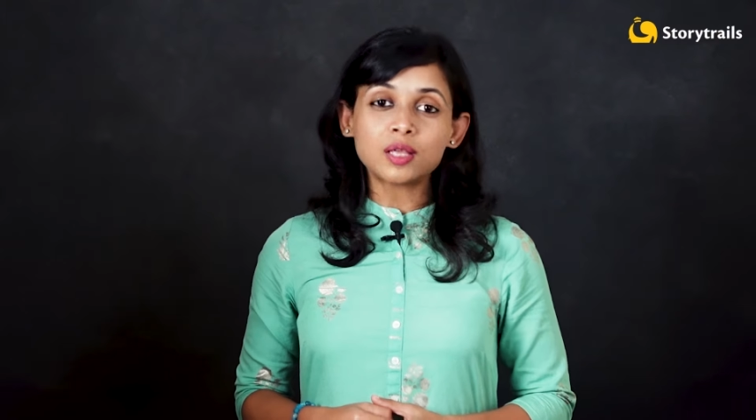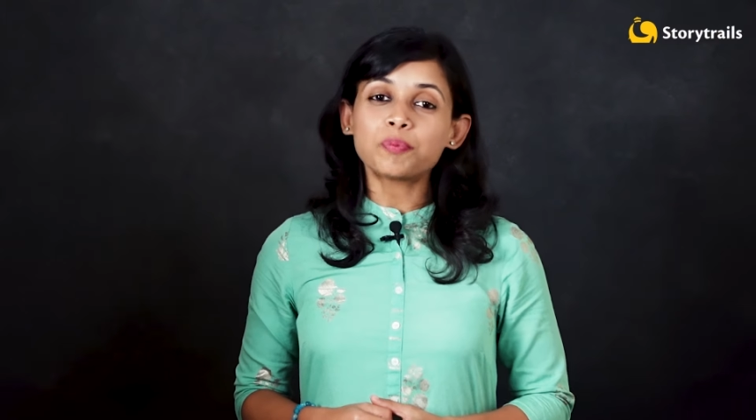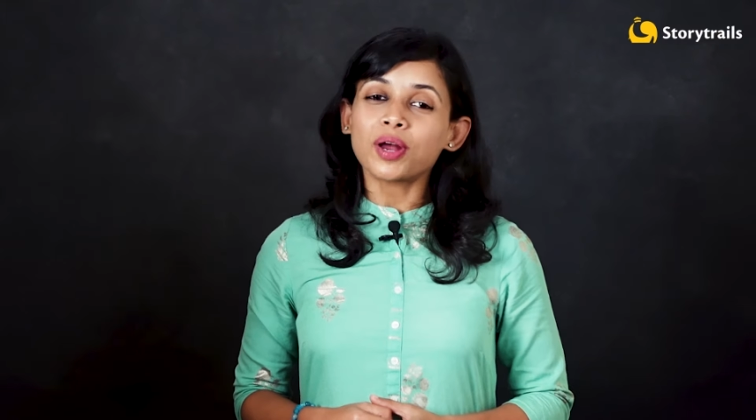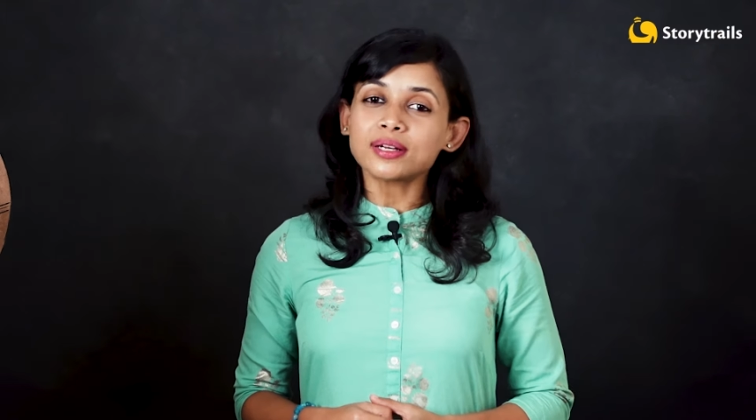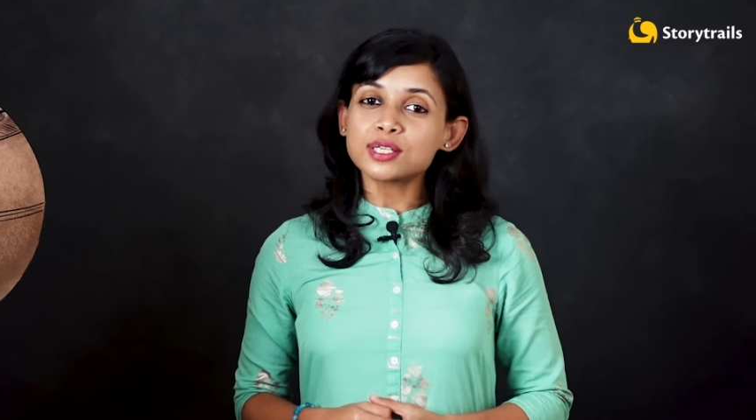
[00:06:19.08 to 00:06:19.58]
The
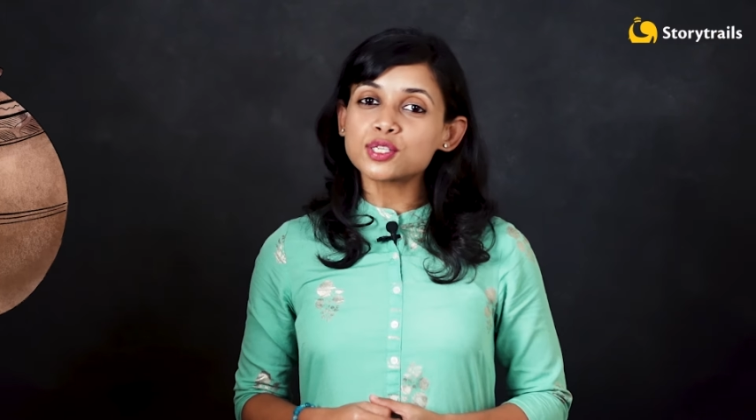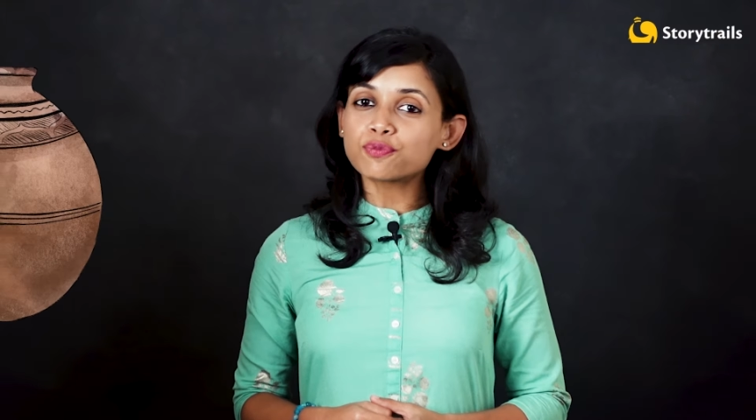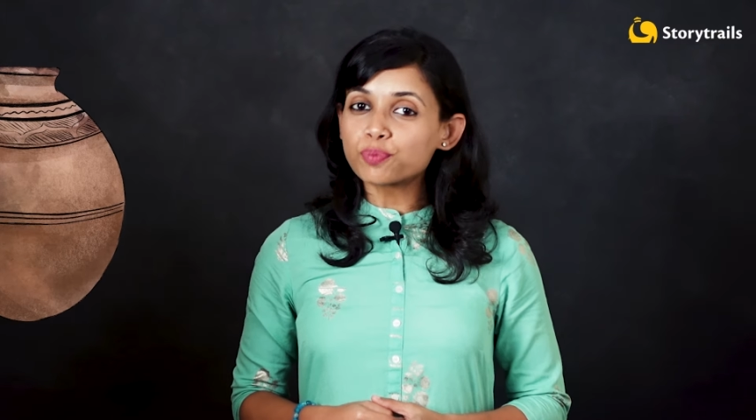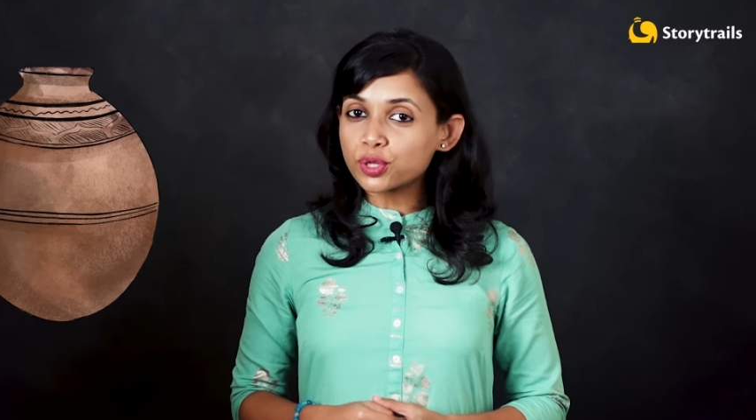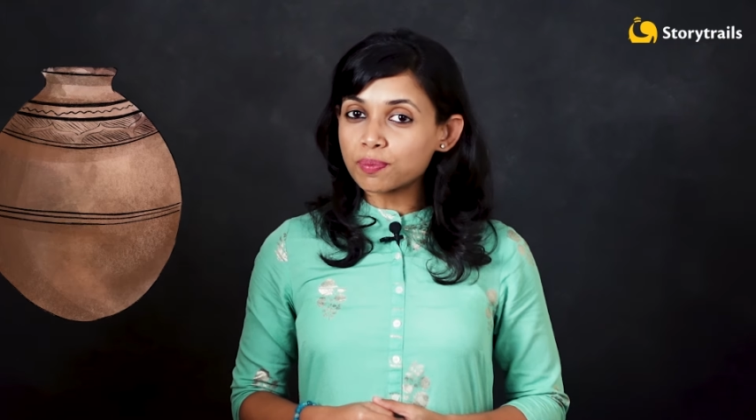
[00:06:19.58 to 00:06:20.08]
practice
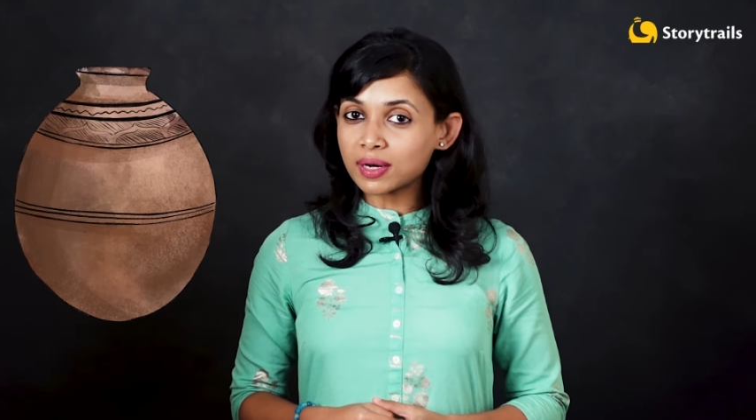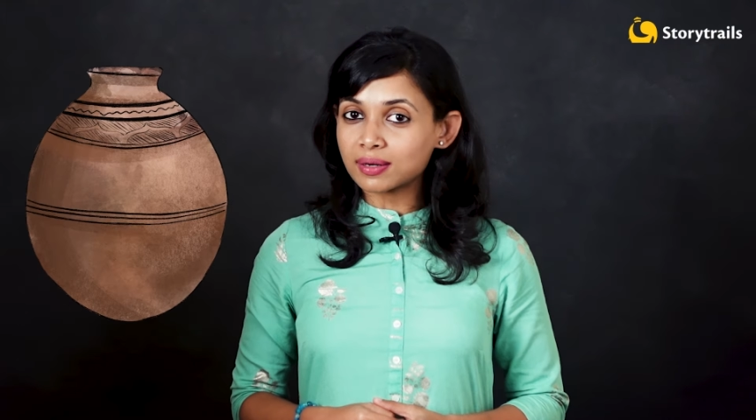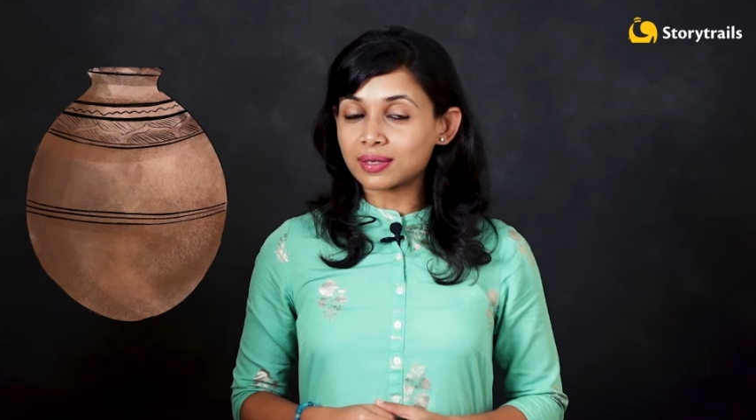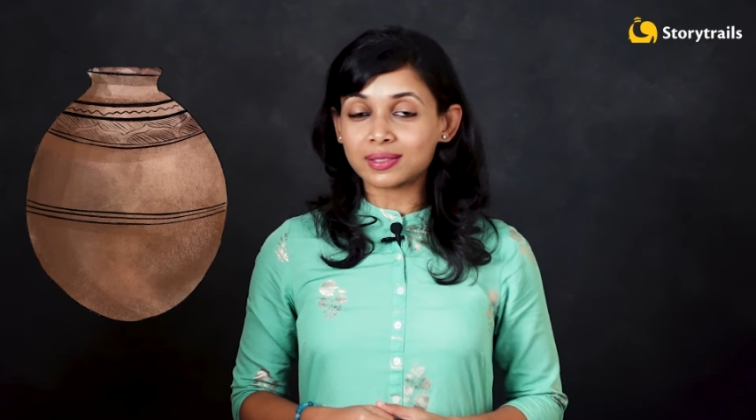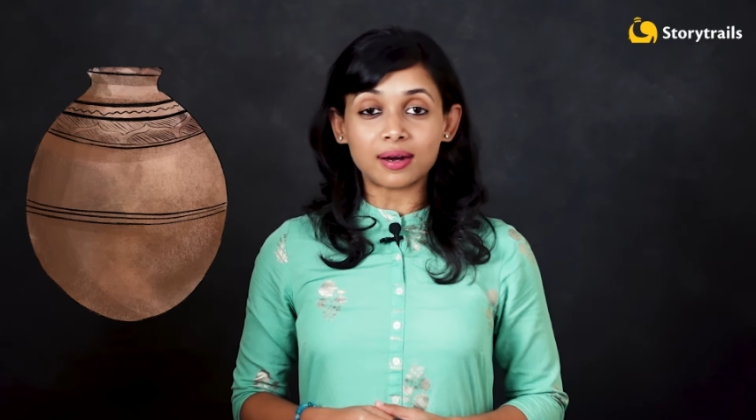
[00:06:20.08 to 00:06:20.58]
of
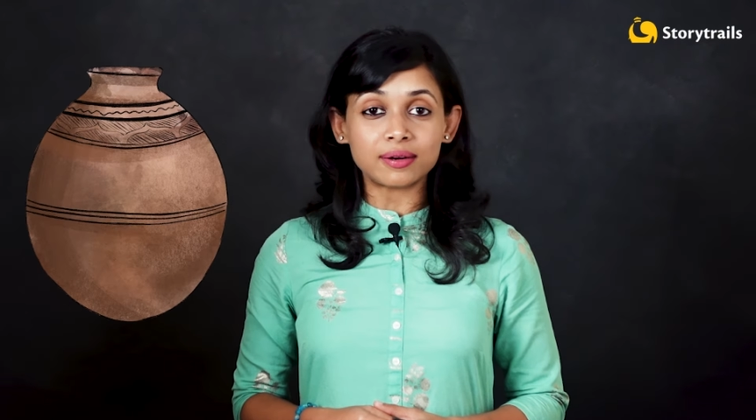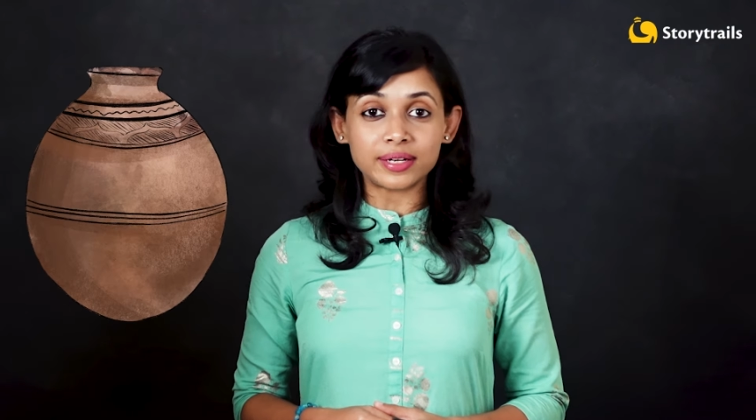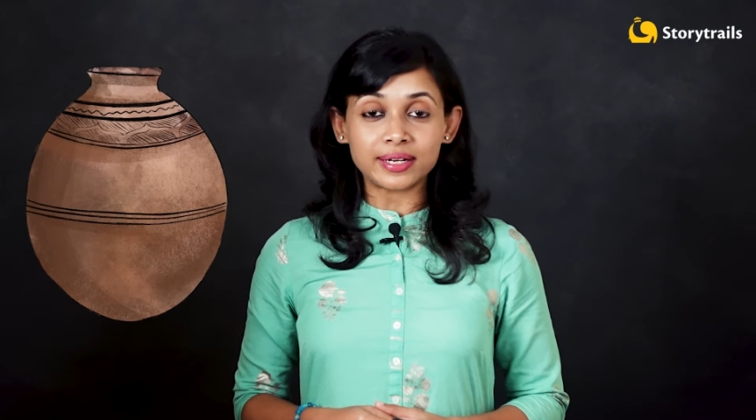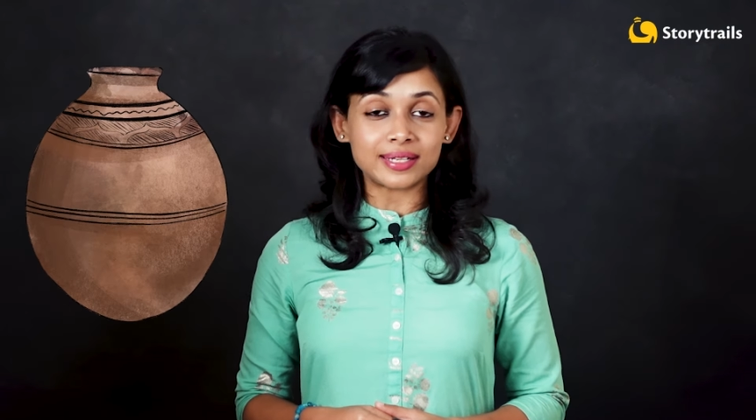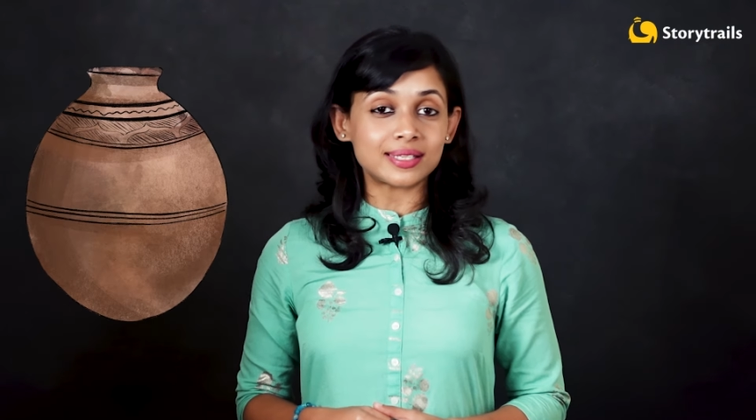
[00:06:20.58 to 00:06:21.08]
Mudumakkal
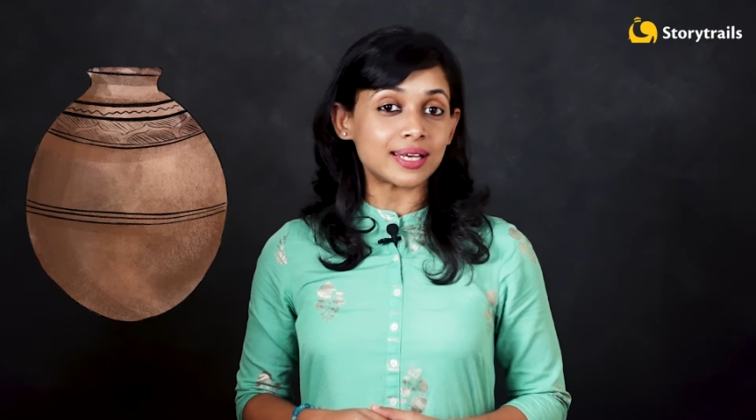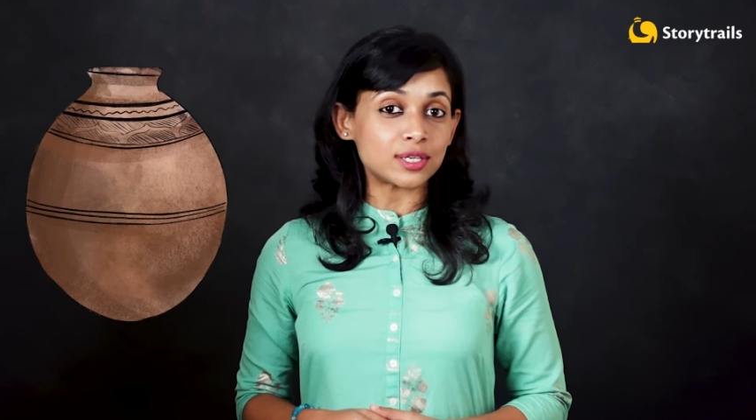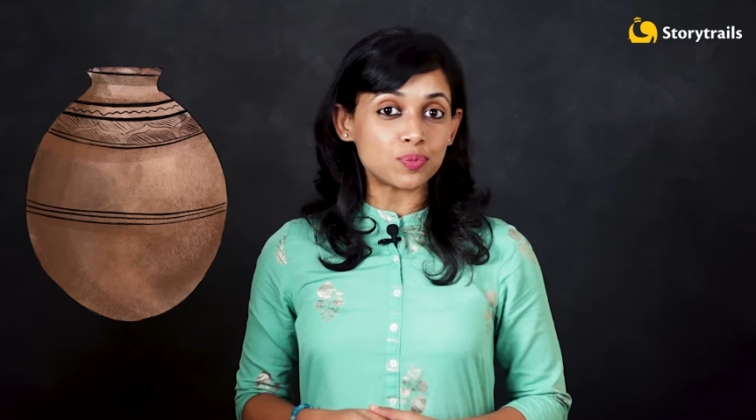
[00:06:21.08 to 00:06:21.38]
Tari is said